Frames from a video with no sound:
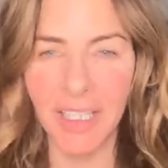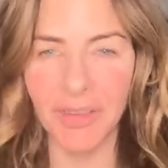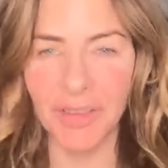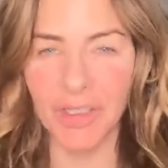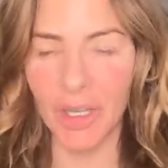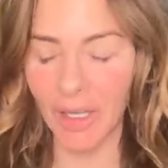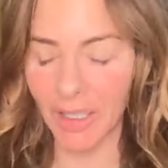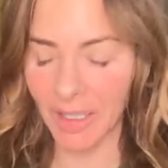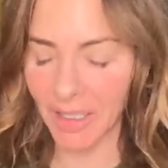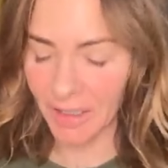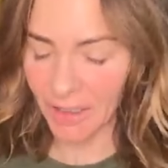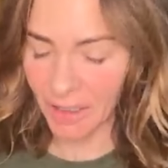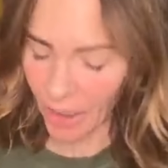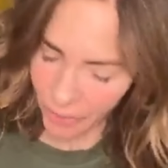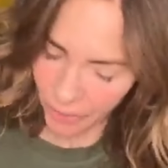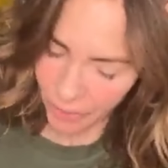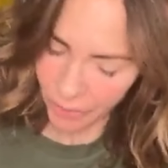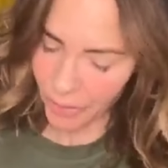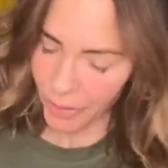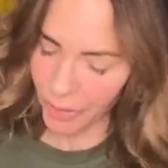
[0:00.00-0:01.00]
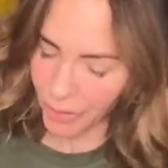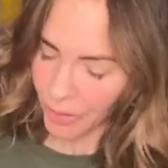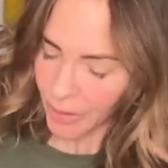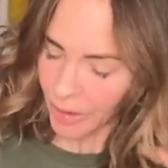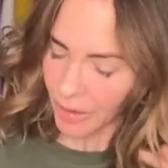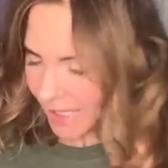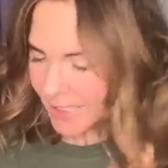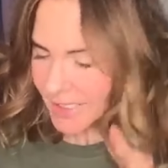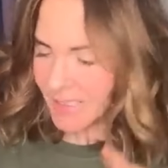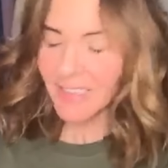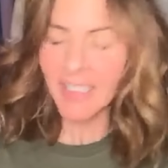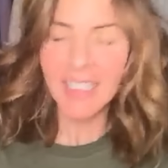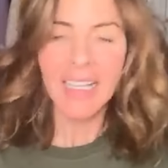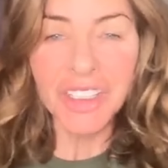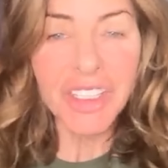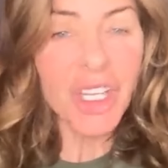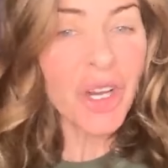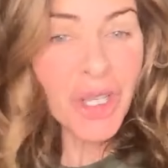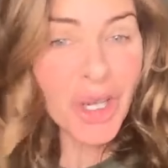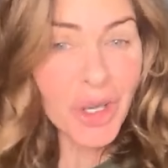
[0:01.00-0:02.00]
gifts. So I'm going to go through and
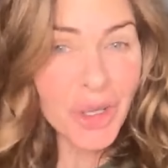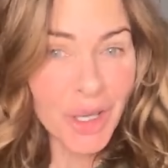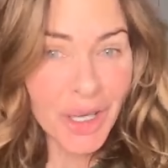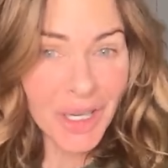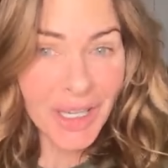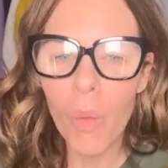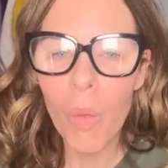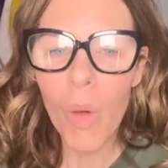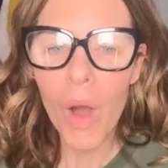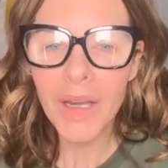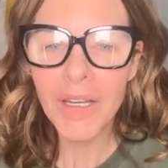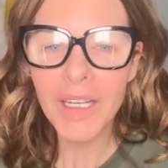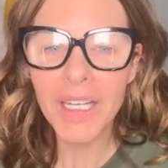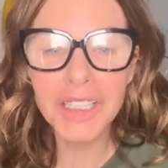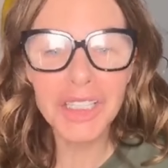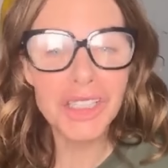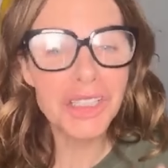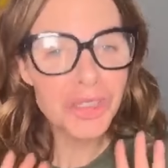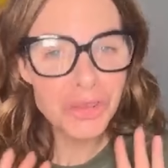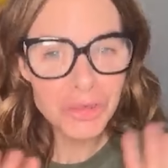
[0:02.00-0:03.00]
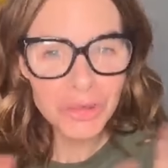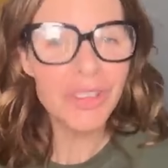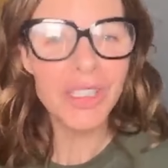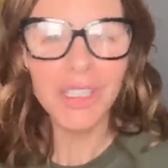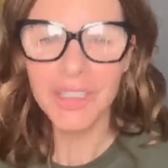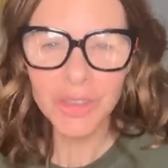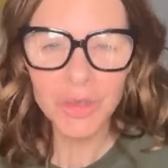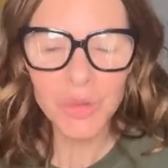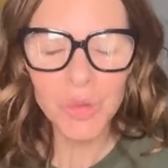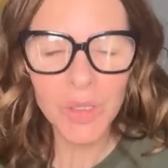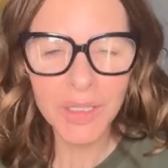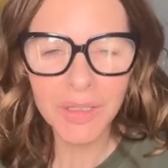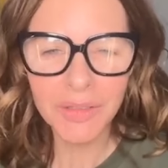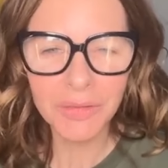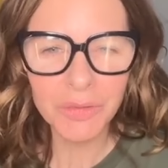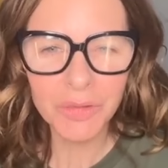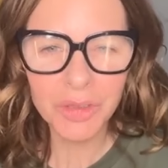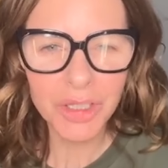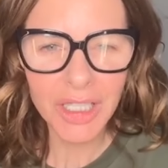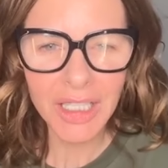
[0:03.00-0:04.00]
show you. One universal one
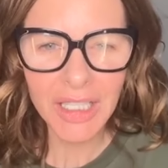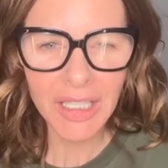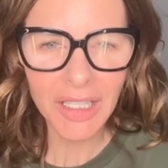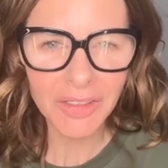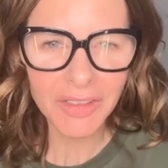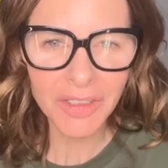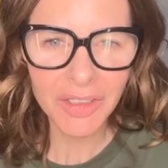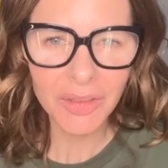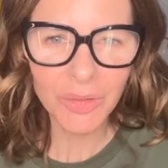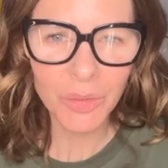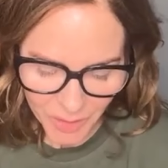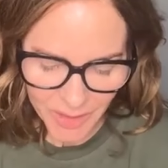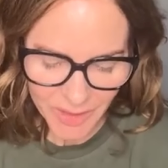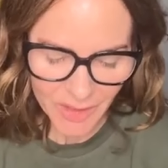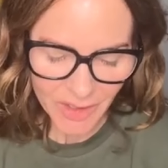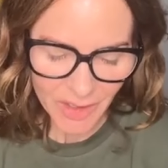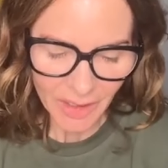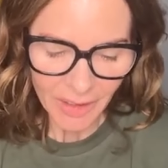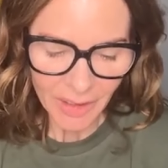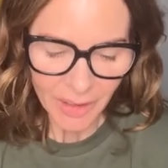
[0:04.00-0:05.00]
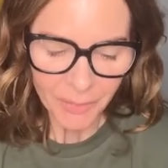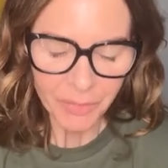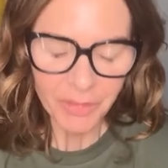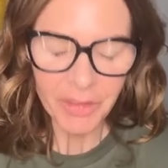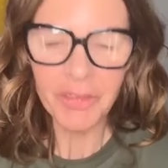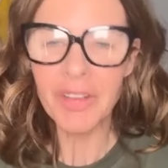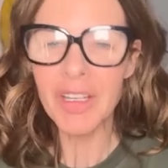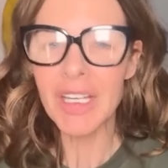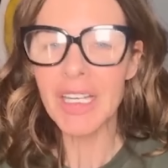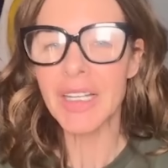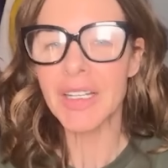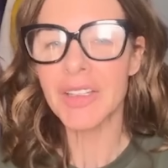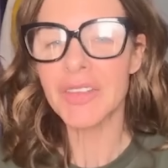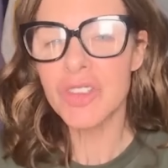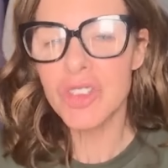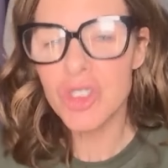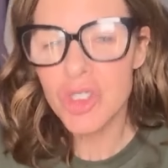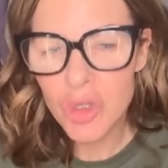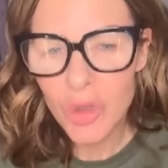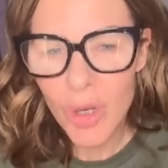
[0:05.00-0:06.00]
from Trinny London who is feeling
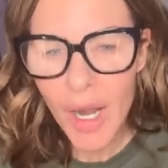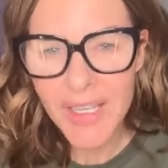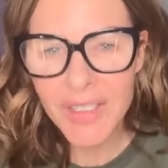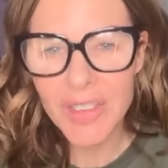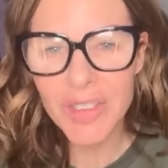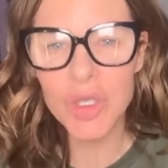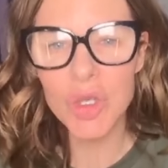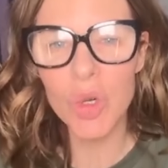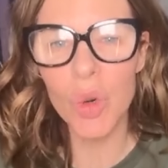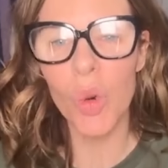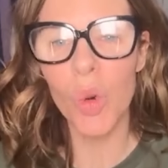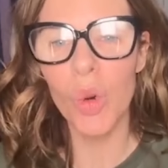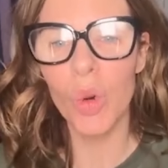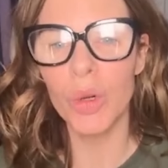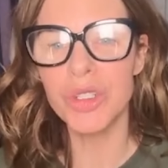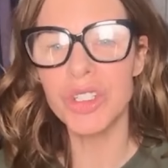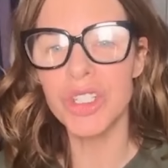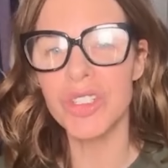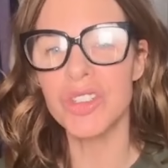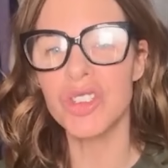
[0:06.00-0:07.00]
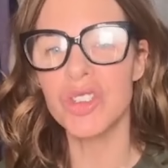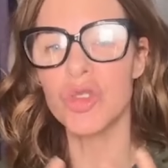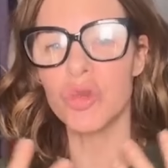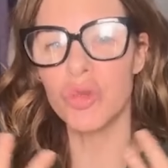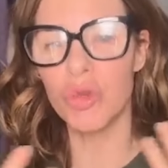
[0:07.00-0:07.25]
stressed or just